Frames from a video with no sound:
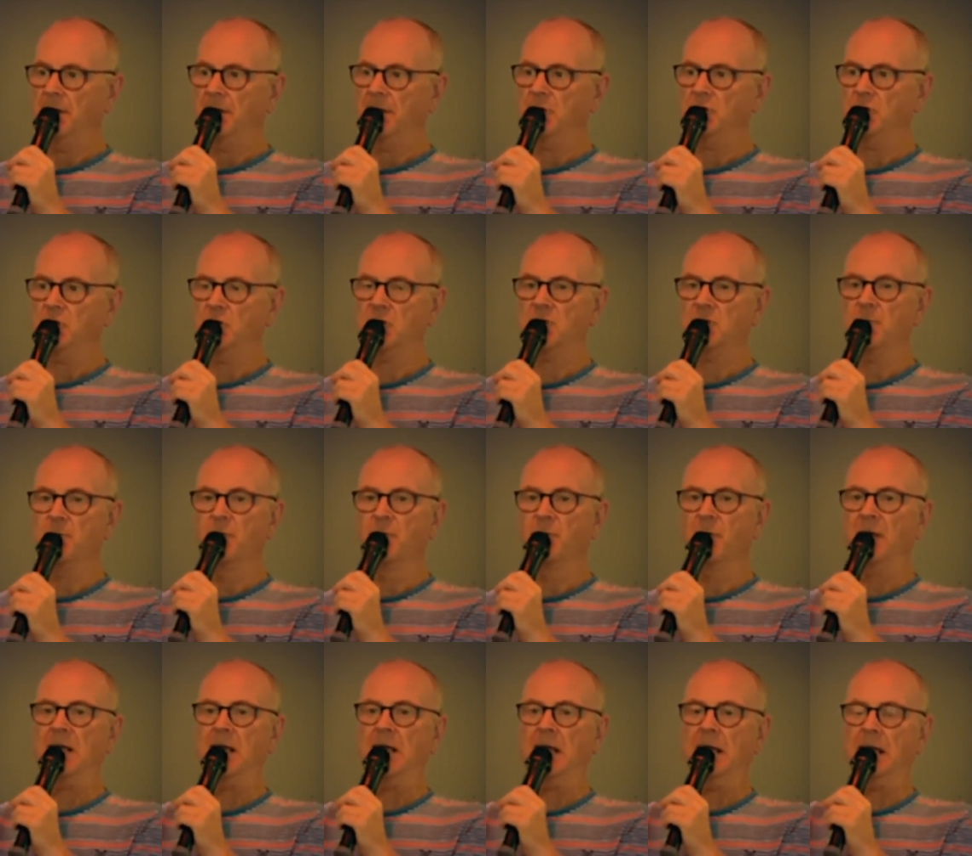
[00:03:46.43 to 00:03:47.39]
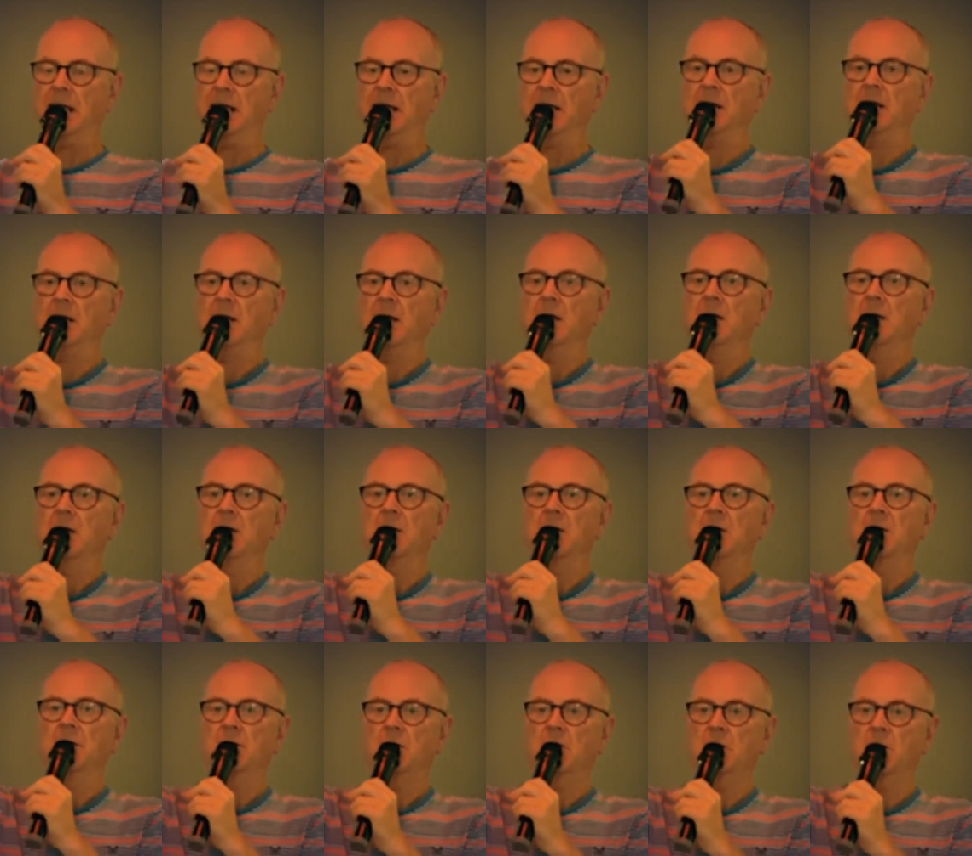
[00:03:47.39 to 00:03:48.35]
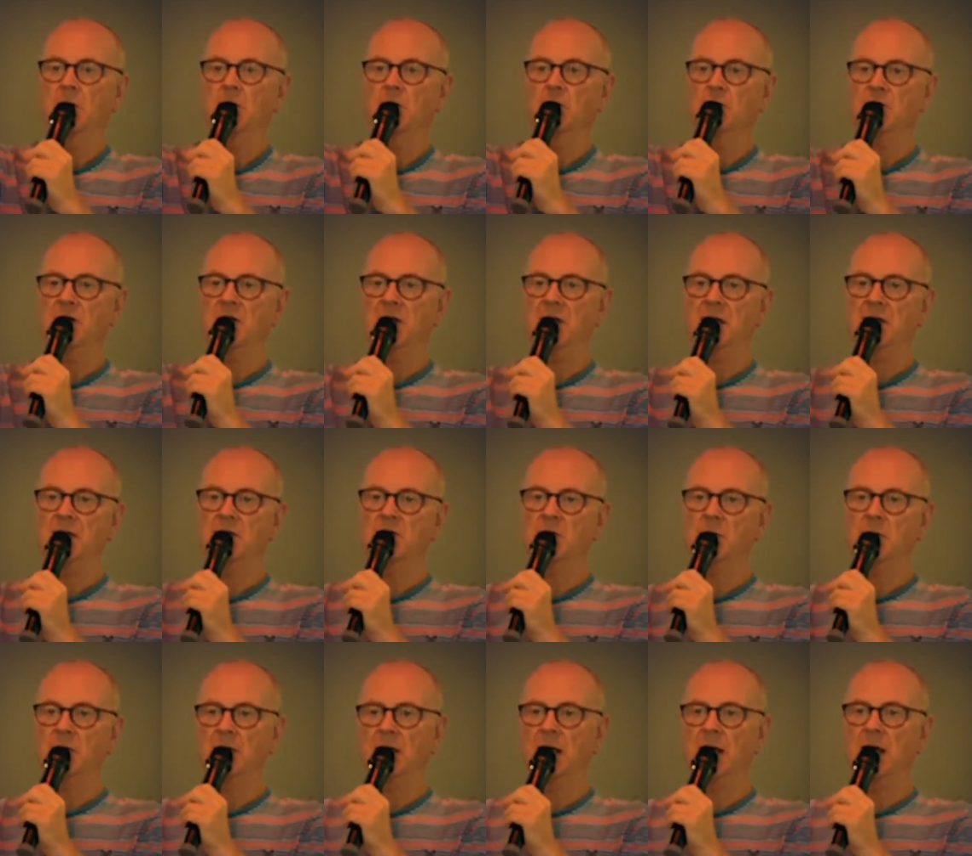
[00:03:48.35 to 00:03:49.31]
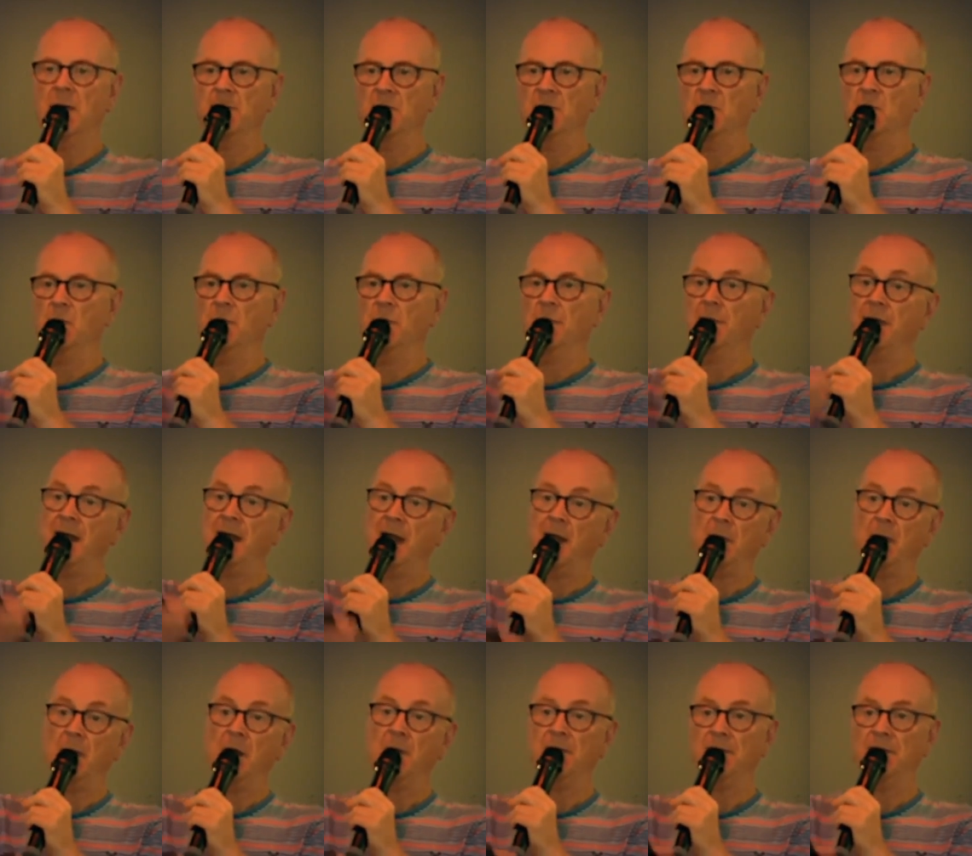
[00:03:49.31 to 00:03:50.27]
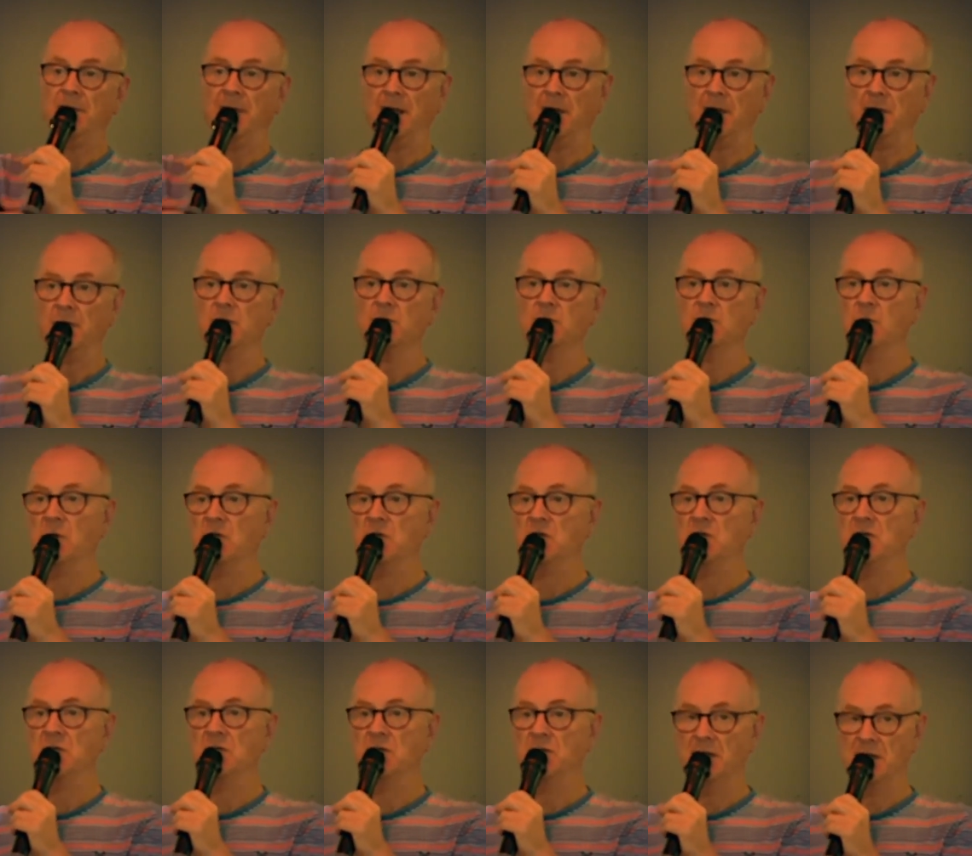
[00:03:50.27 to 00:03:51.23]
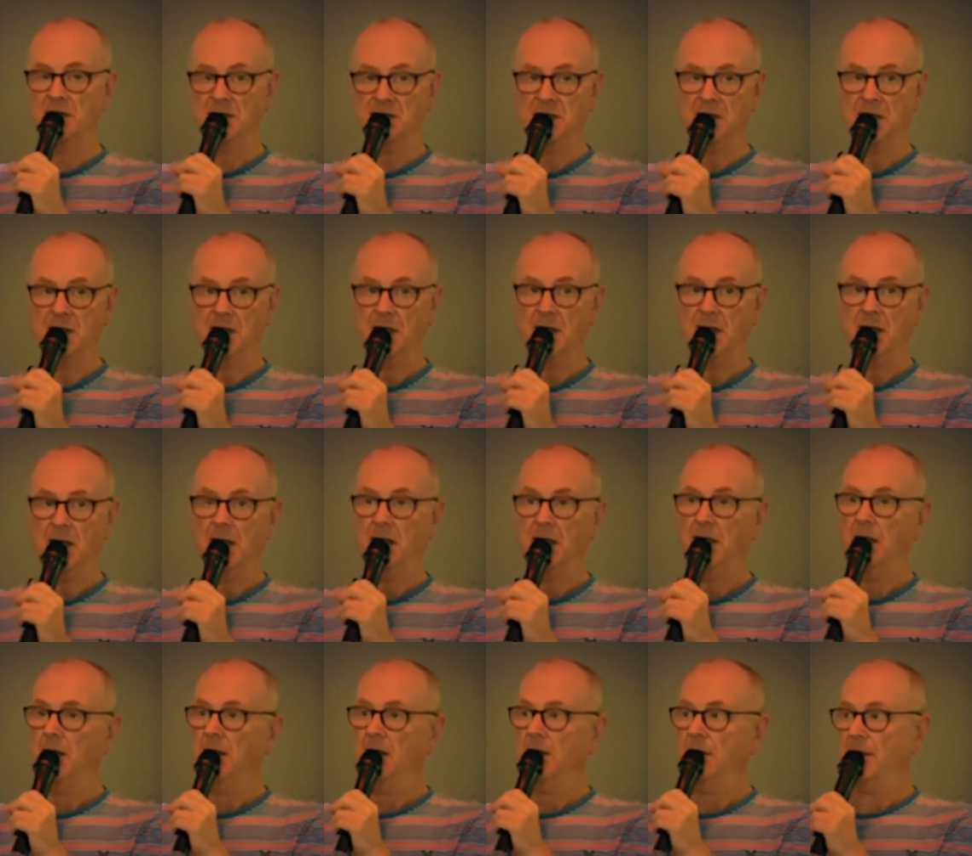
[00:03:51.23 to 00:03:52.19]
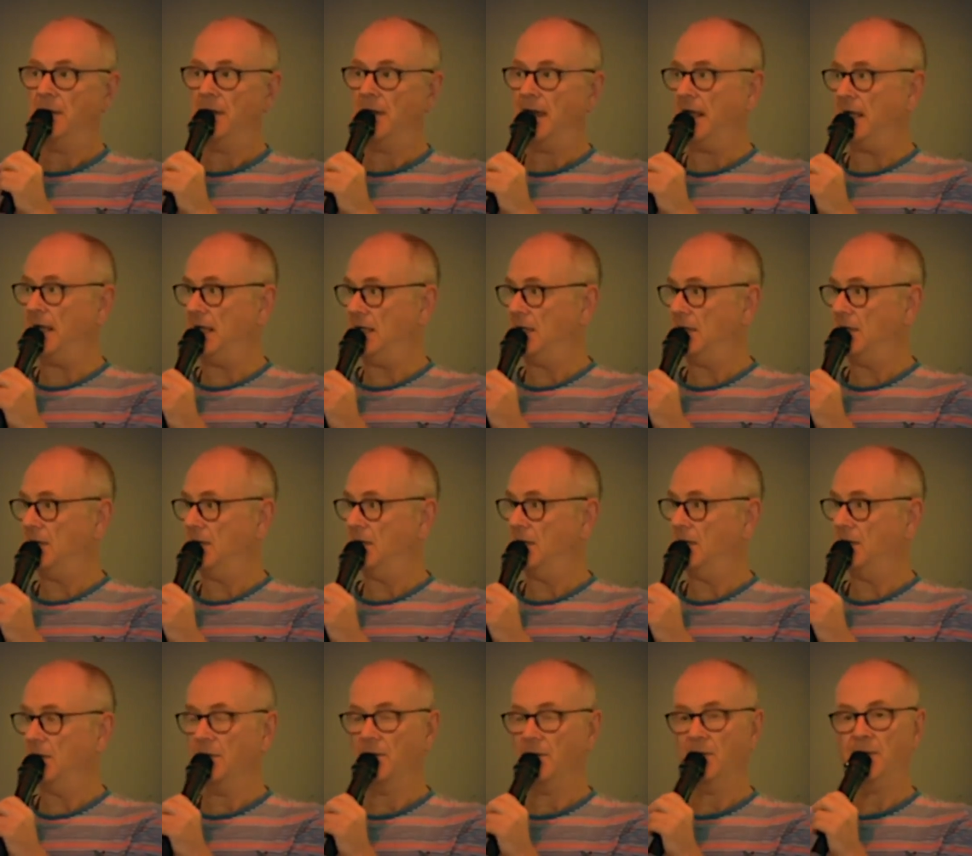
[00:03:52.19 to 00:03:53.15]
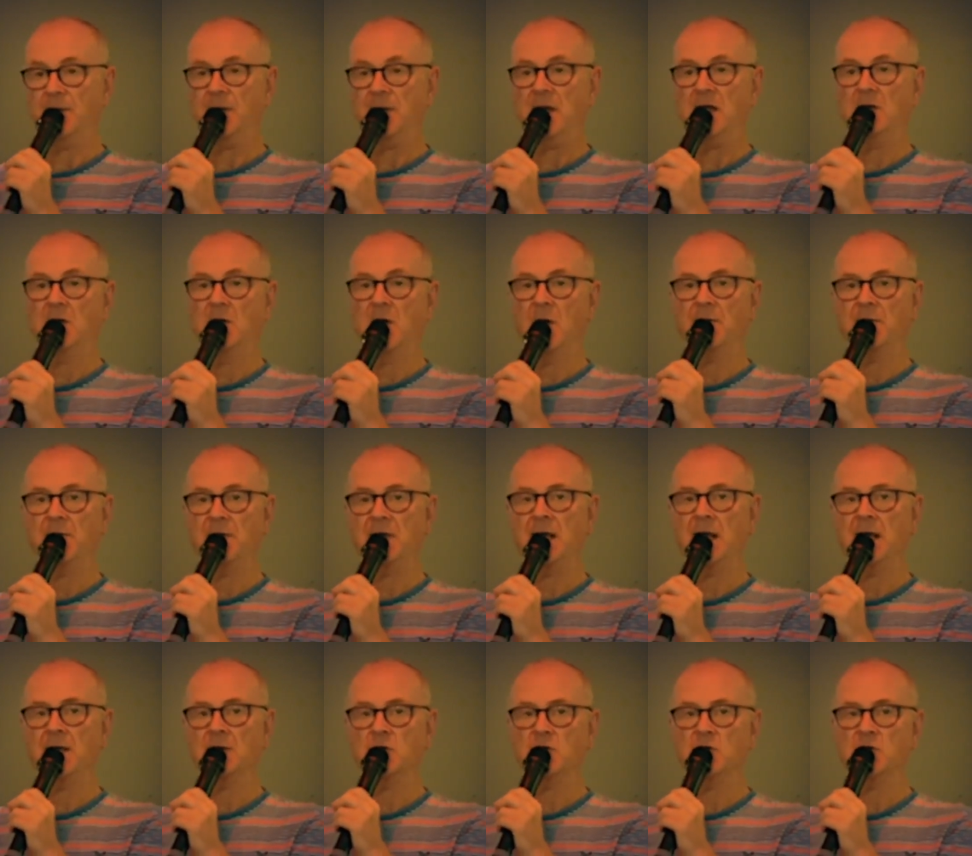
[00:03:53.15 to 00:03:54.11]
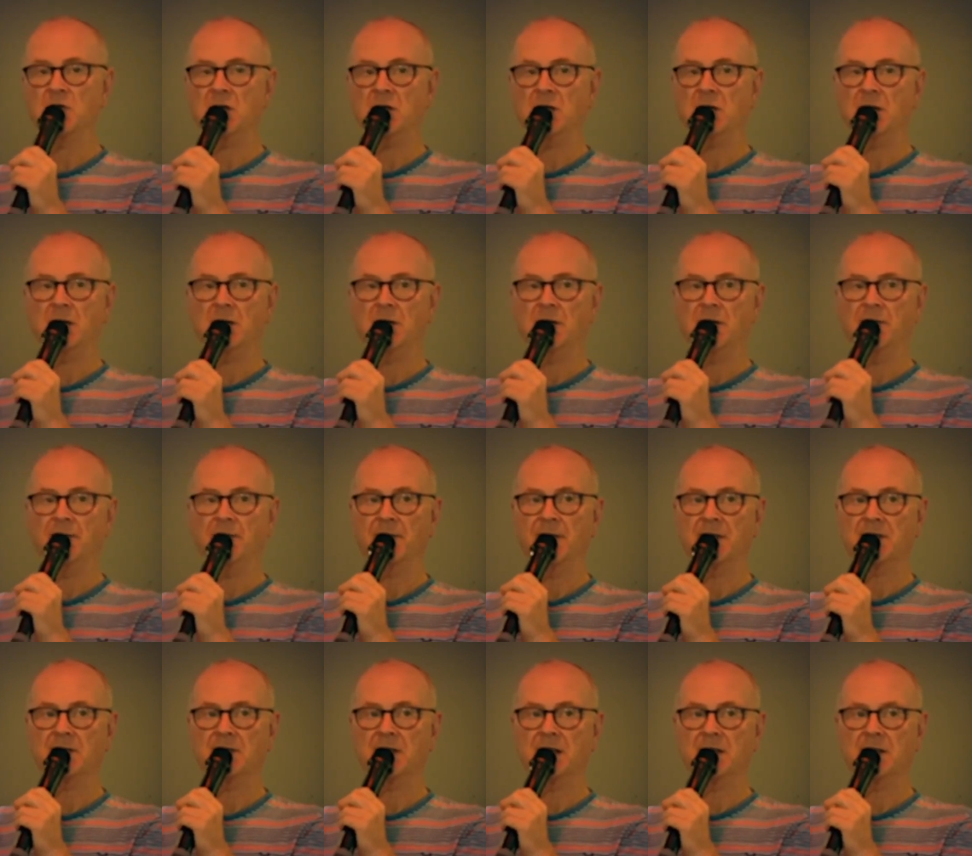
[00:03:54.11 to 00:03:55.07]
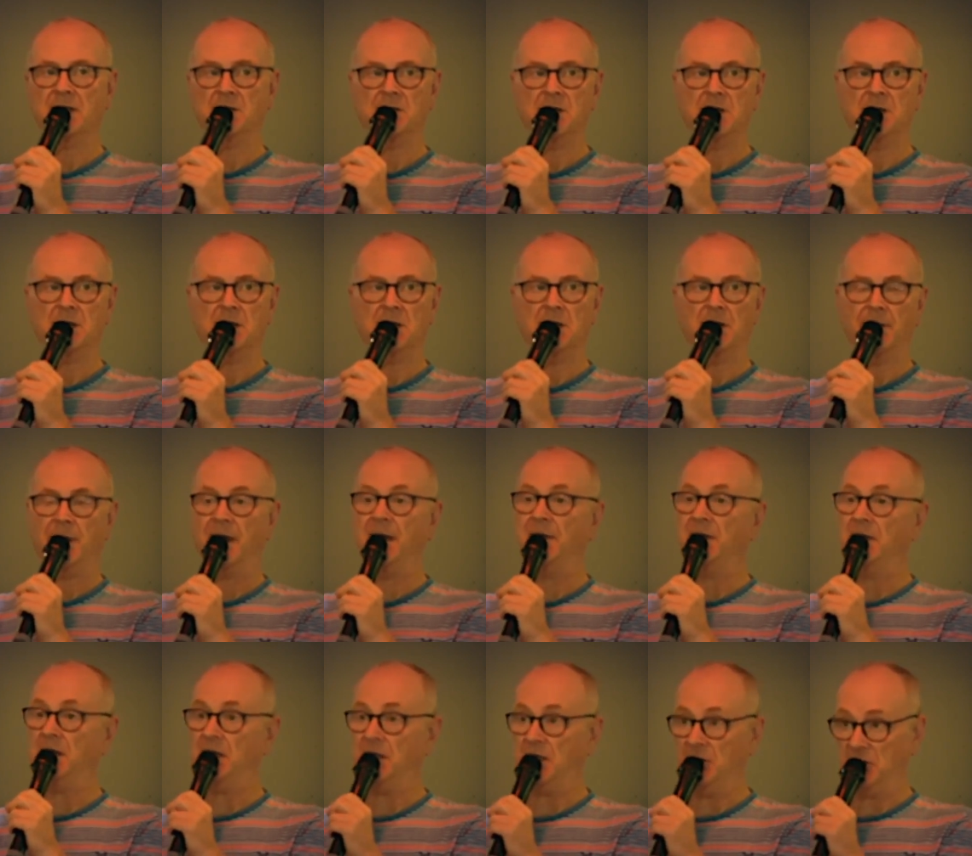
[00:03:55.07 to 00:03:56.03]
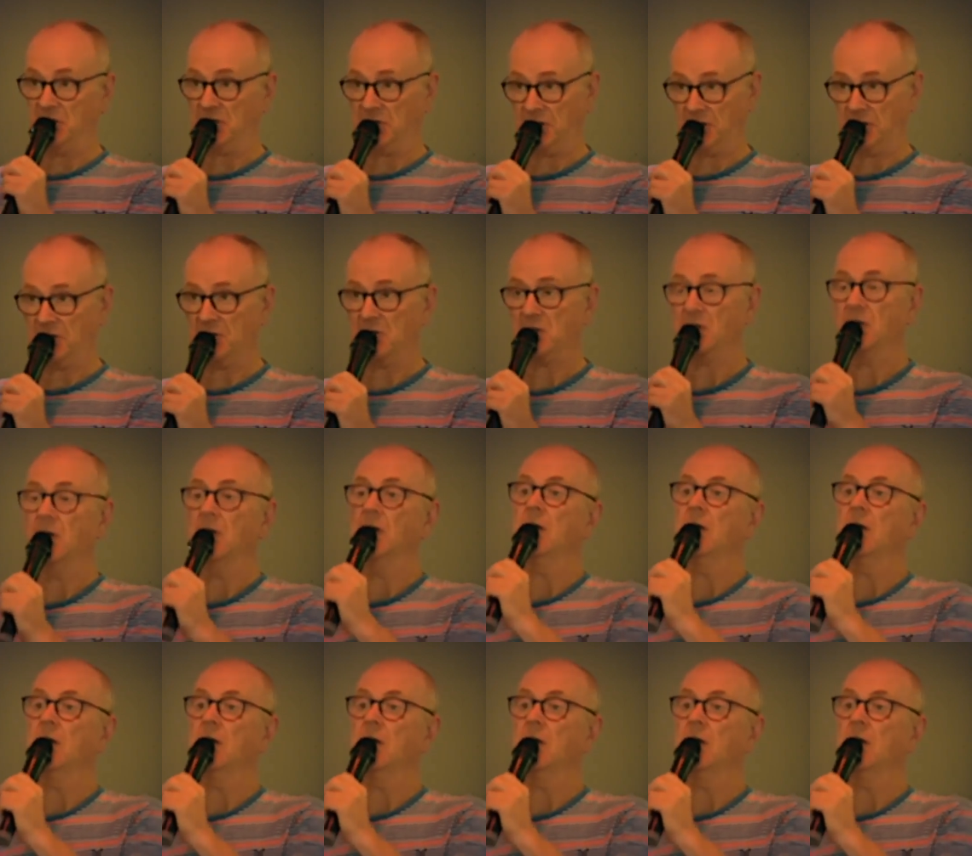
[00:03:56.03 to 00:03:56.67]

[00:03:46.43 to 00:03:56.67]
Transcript: They're just bringing the culture into alignment with their own values, which is that they feed off the energy and the vitality and the innocence